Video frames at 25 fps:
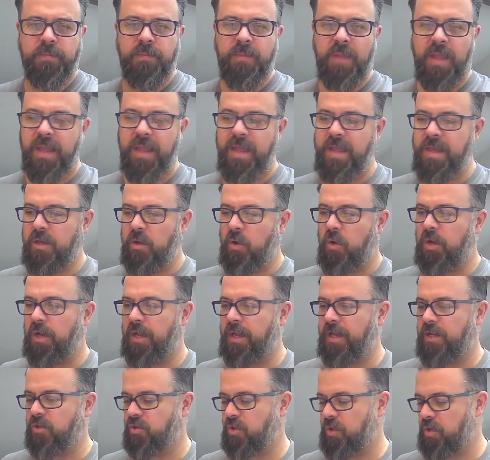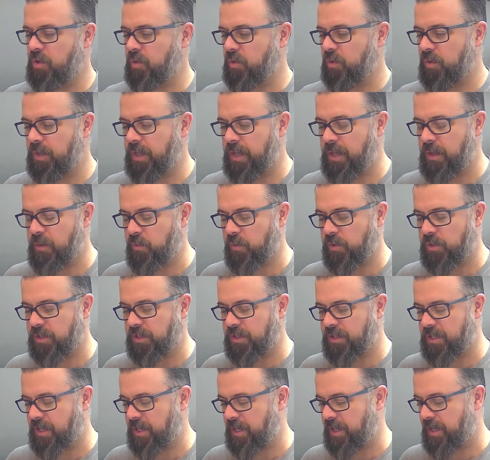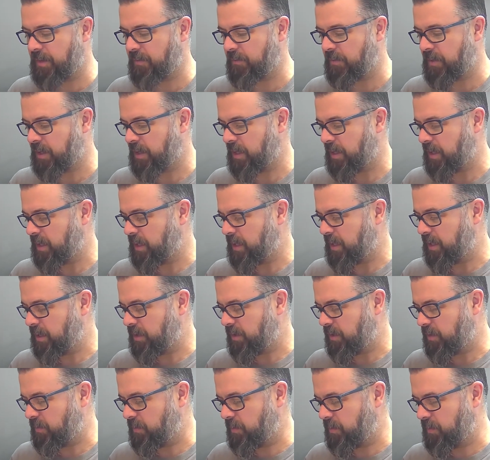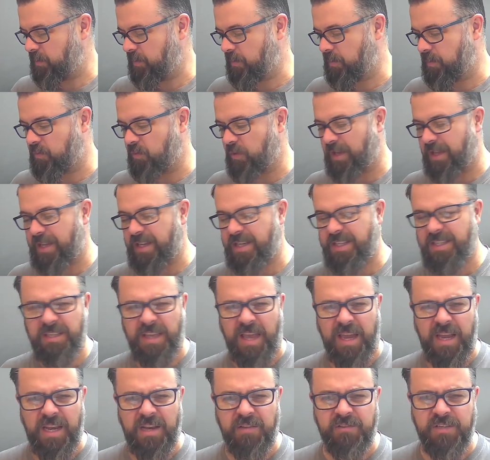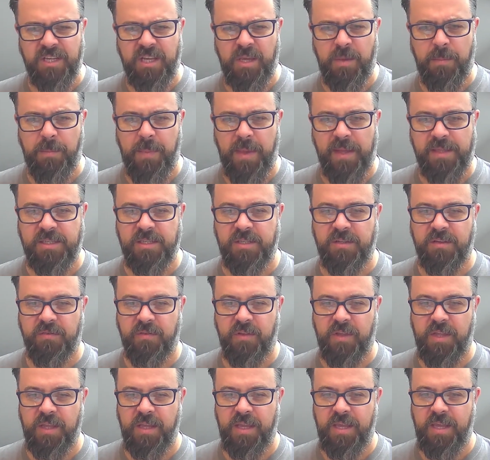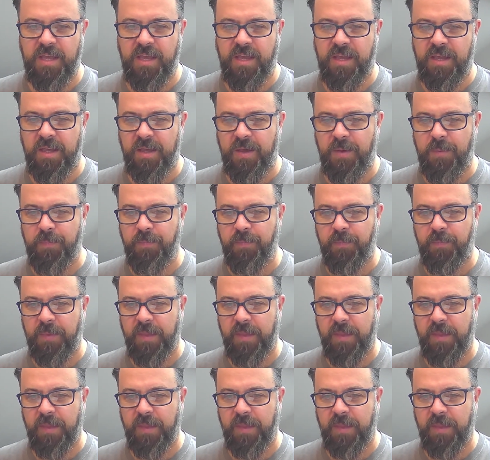Acorn Electron, it was released kind of as a competitor for the